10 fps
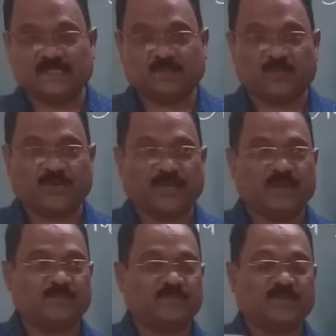the
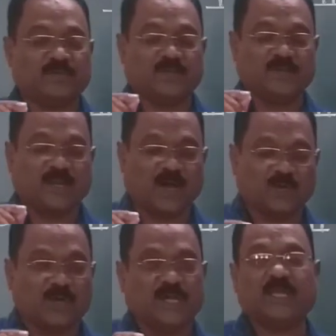poem
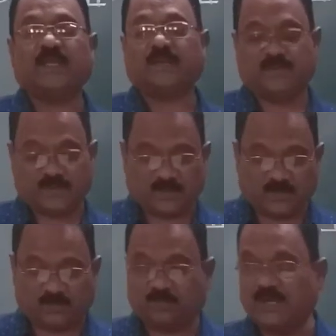
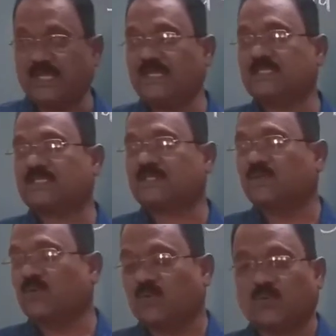loudly.
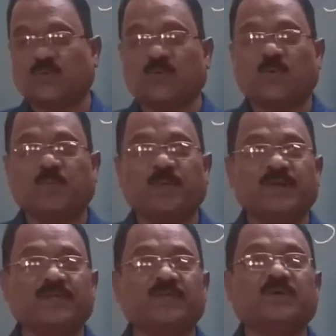Please
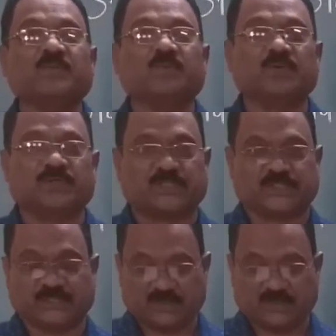open your books.